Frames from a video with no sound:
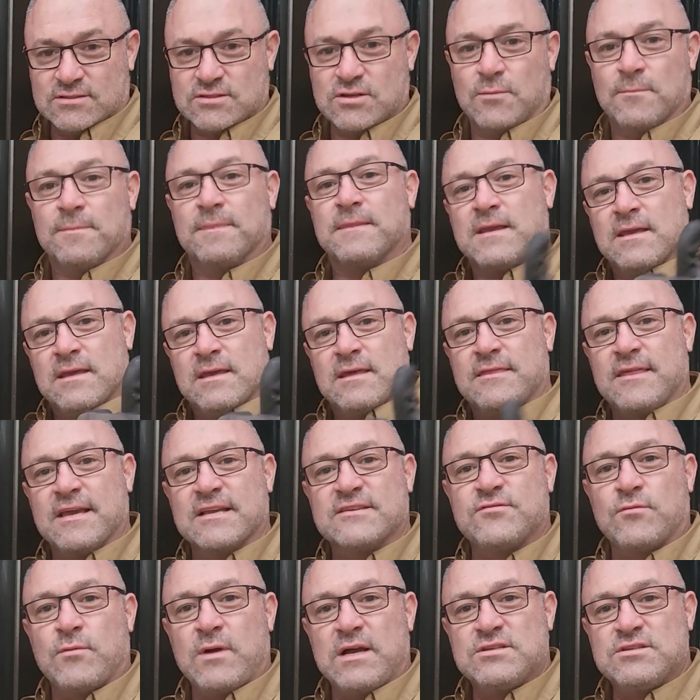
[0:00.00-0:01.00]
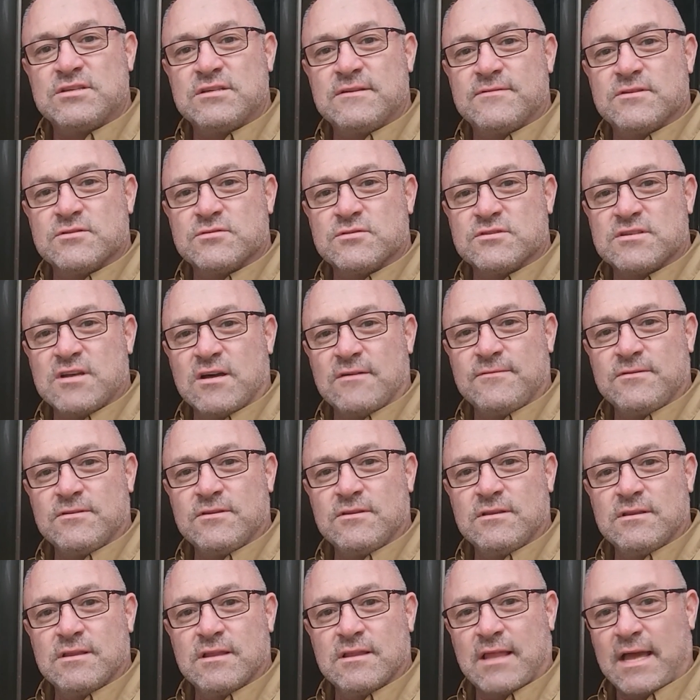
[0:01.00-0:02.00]
So thanks for watching. If this was
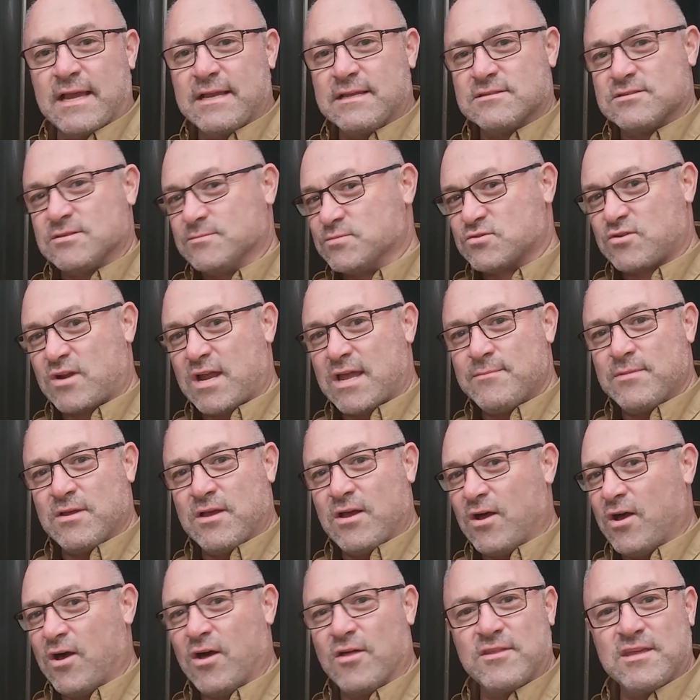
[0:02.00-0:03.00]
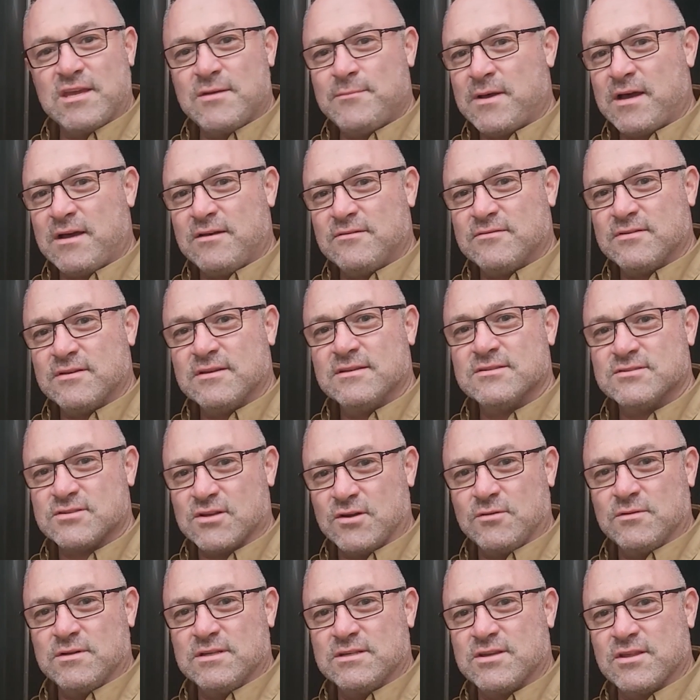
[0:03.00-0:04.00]
helpful, like, subscribe, all the above.
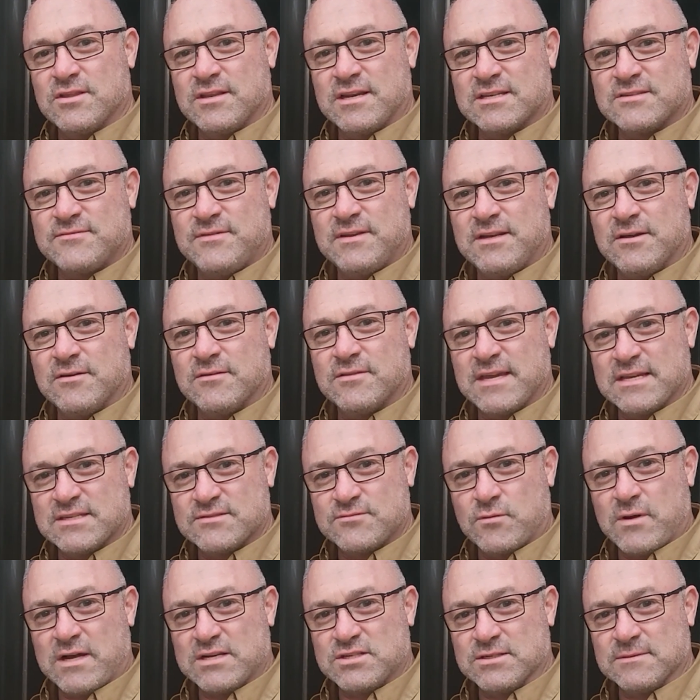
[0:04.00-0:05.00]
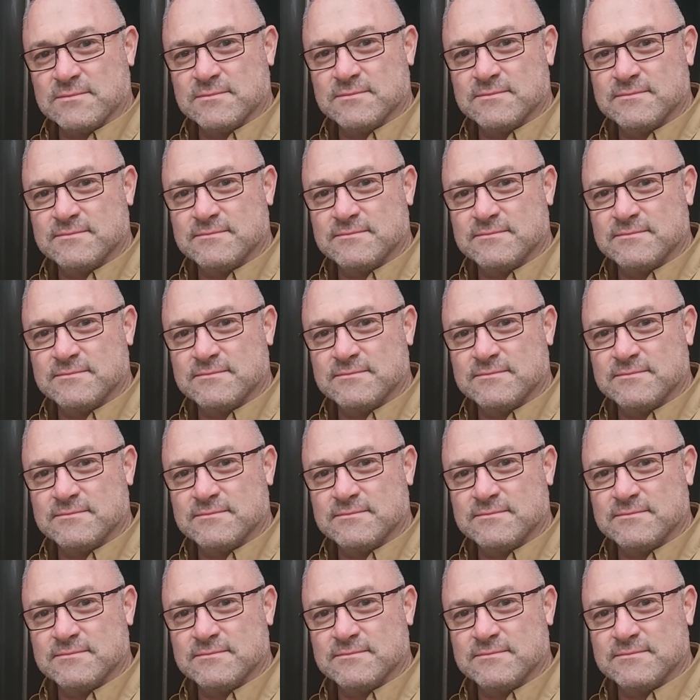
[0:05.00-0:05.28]
So until the next video, thanks for watching.